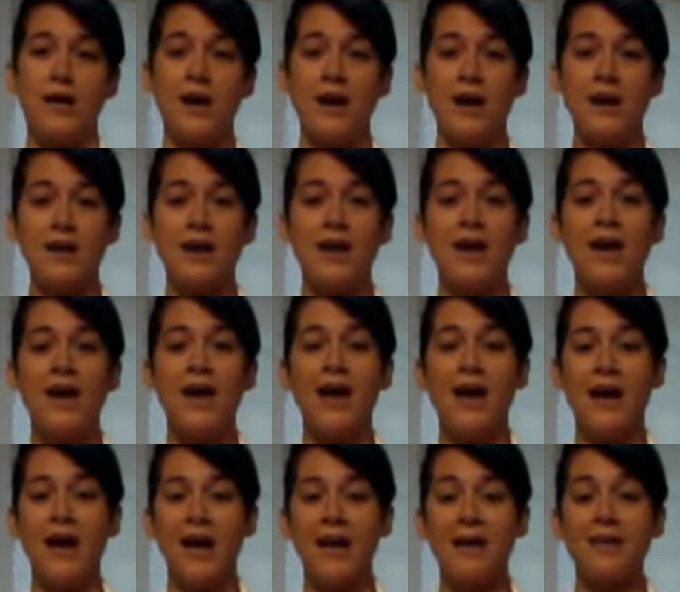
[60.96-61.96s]
aid,
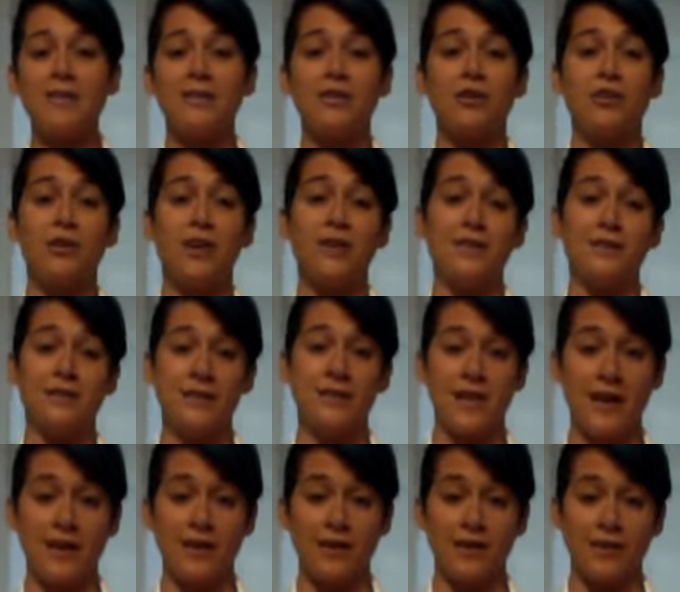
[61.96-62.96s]
and it's a great
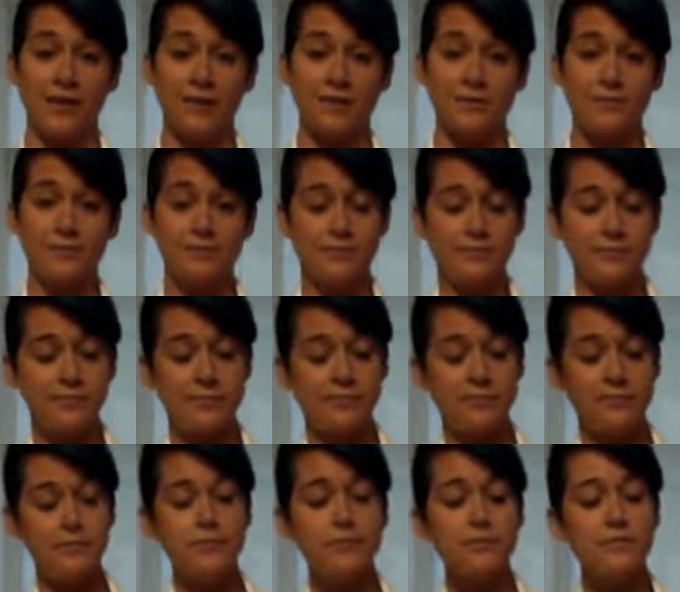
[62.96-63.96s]
detangler.
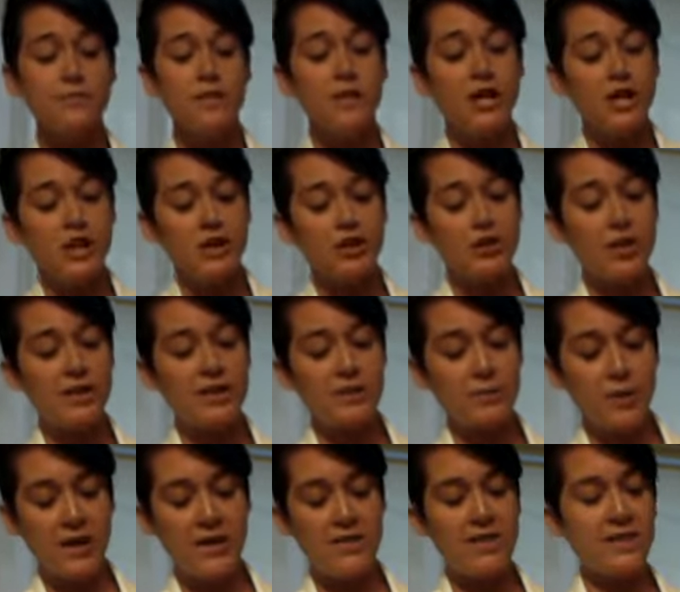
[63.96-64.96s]
So I
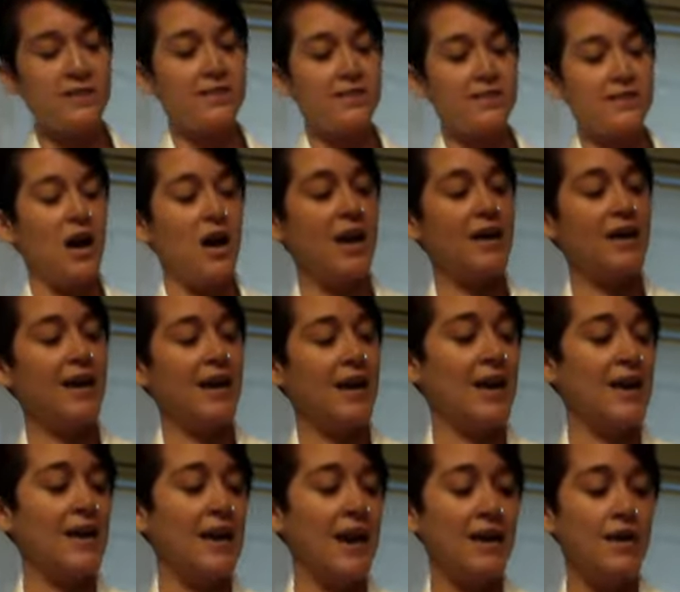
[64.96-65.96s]
sprayed this on,
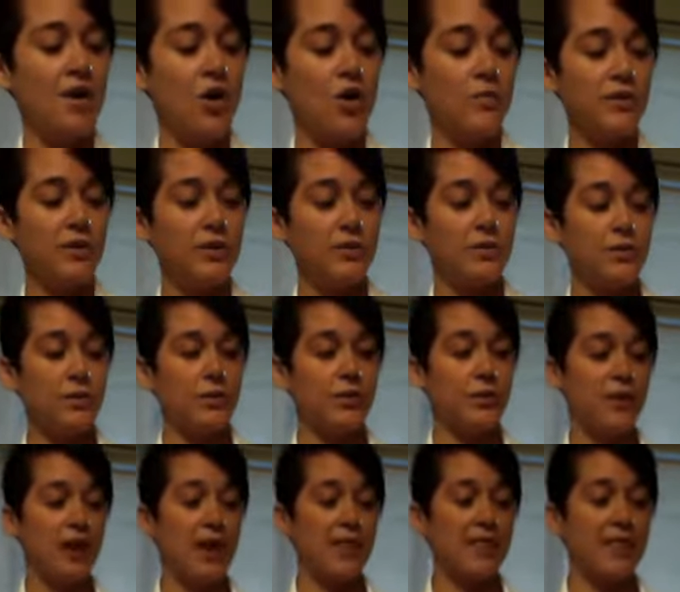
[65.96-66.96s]
and I combed it
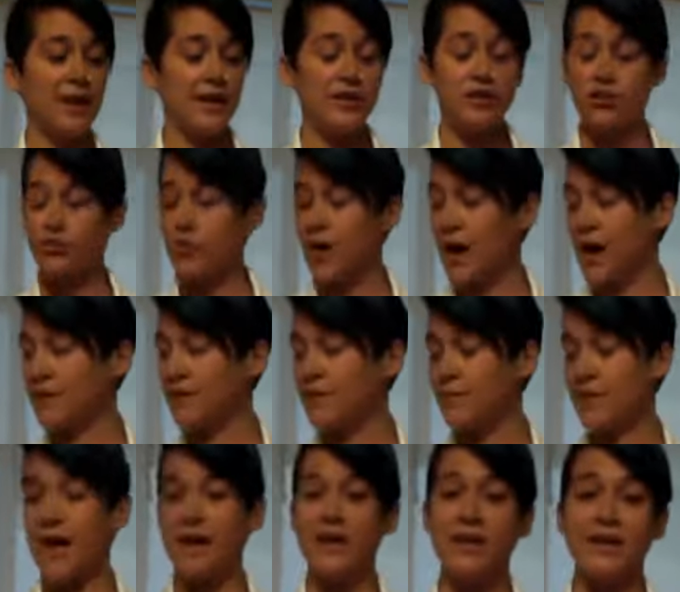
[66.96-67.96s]
through, and then I dried the
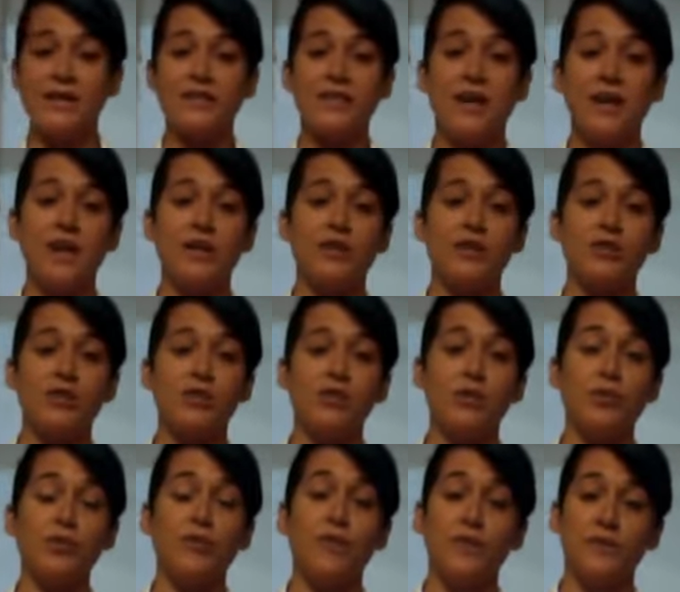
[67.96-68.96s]
mannequin's hair
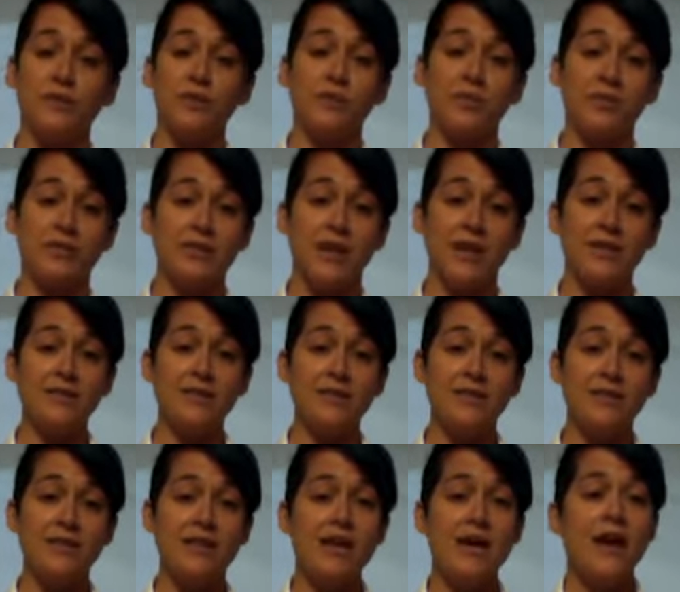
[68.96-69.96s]
to 50%.
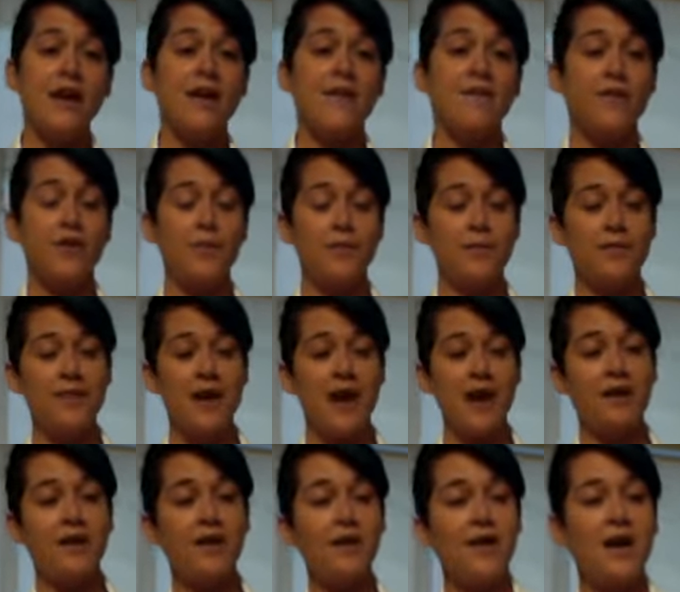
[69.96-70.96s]
From
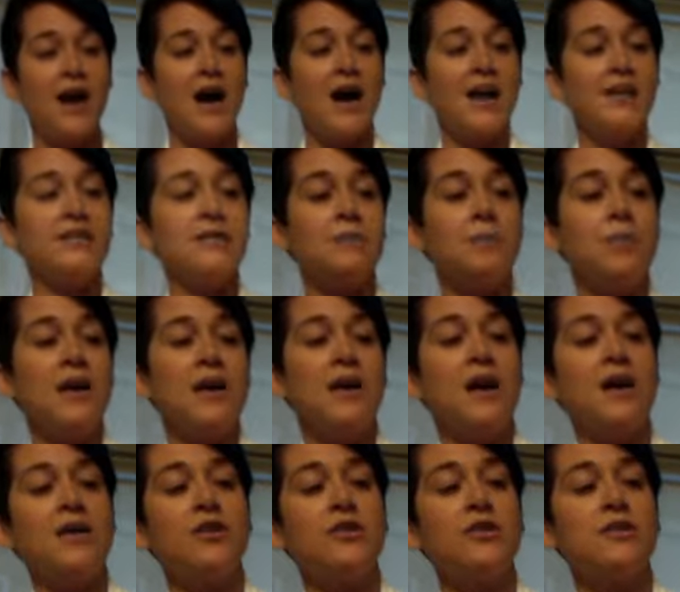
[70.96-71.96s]
there, I sprayed
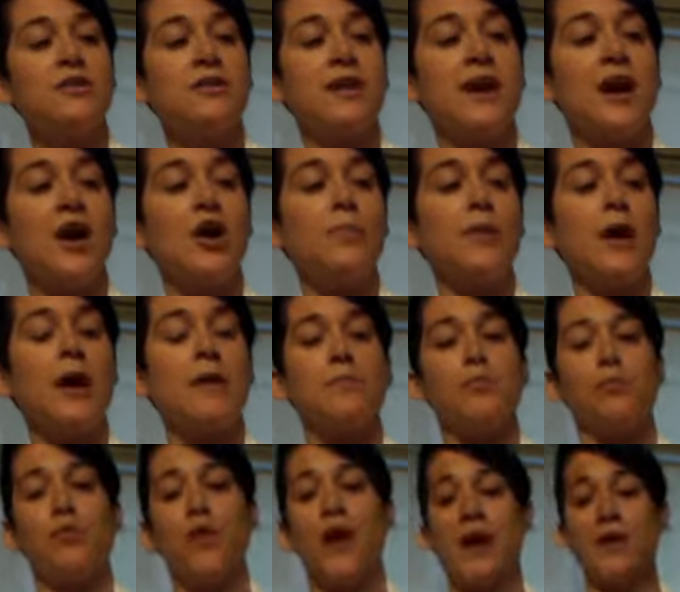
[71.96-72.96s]
on her scalp our
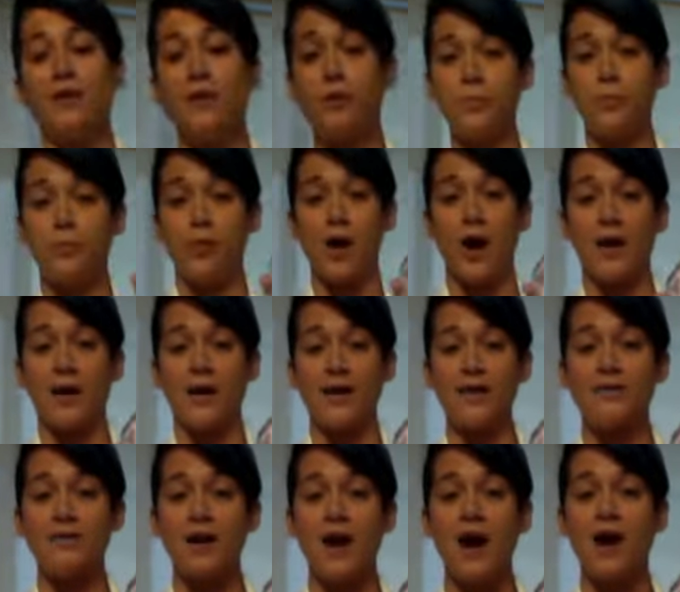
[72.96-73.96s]
brand new
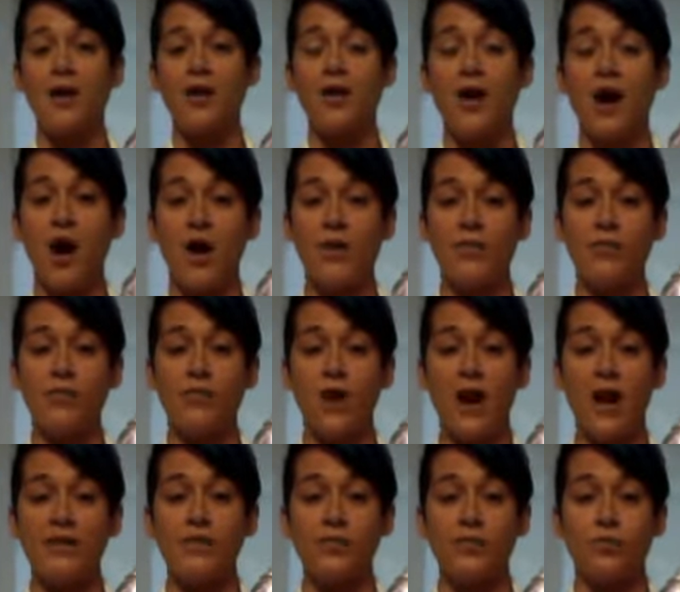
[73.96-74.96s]
product, our On the
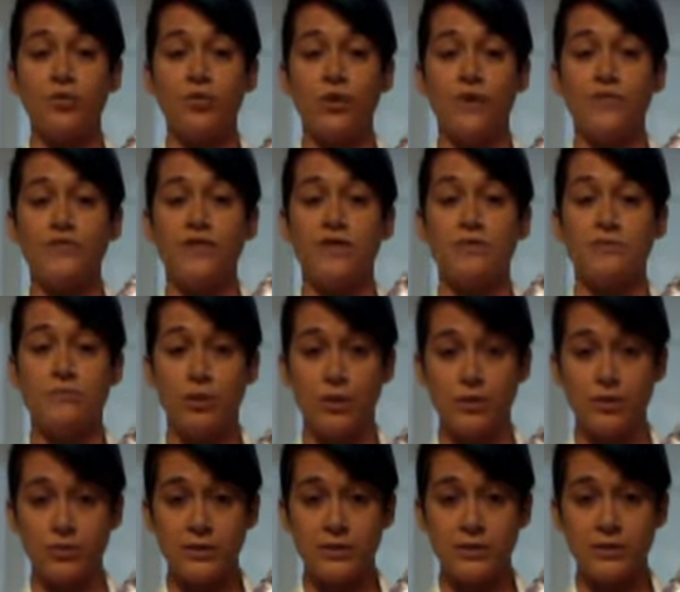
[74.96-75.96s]
Rise Root Lifting
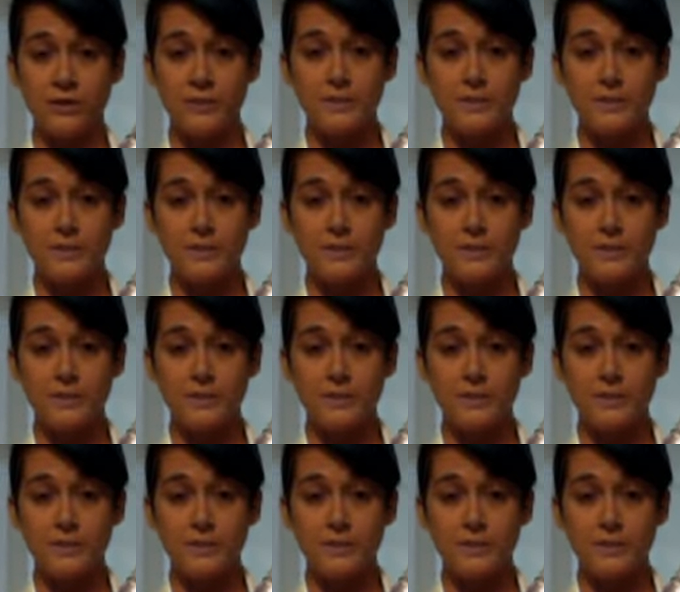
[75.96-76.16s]
Mousse.